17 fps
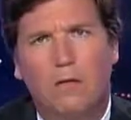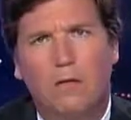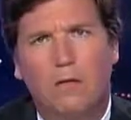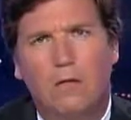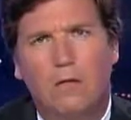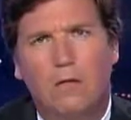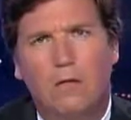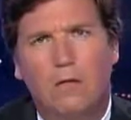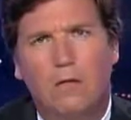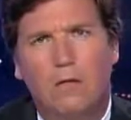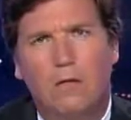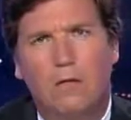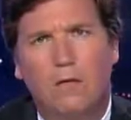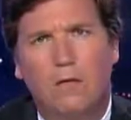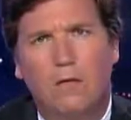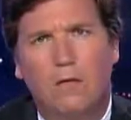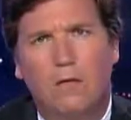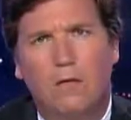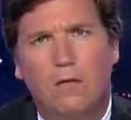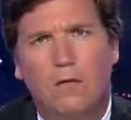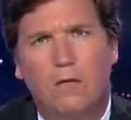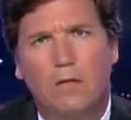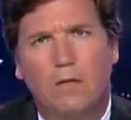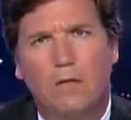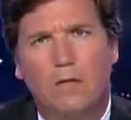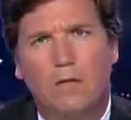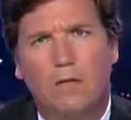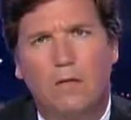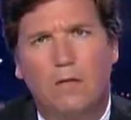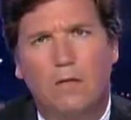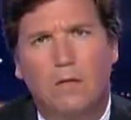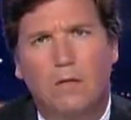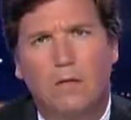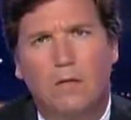
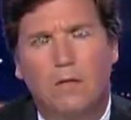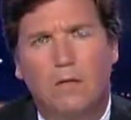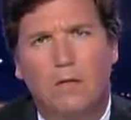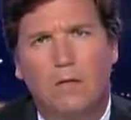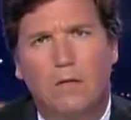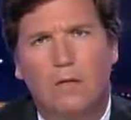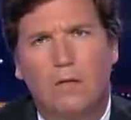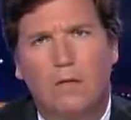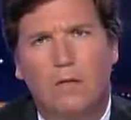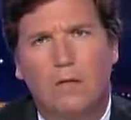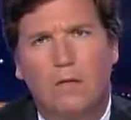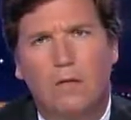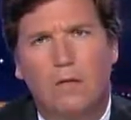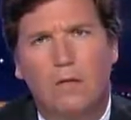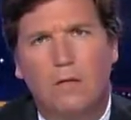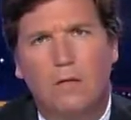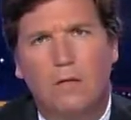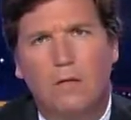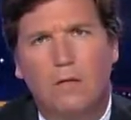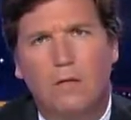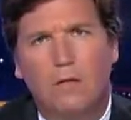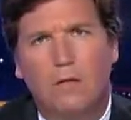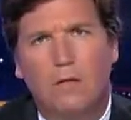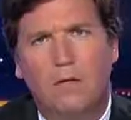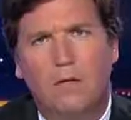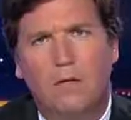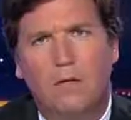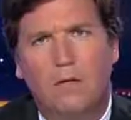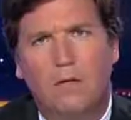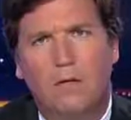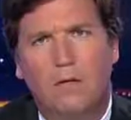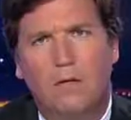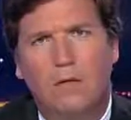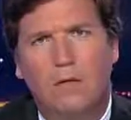
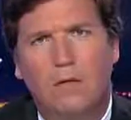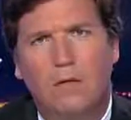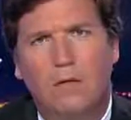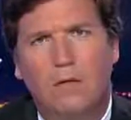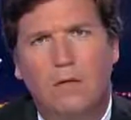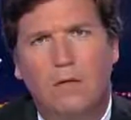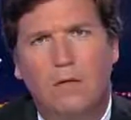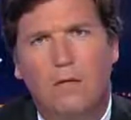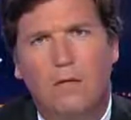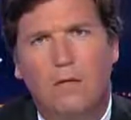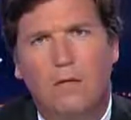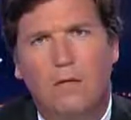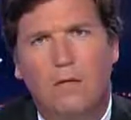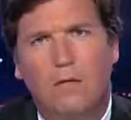No words are spoken by the person on screen.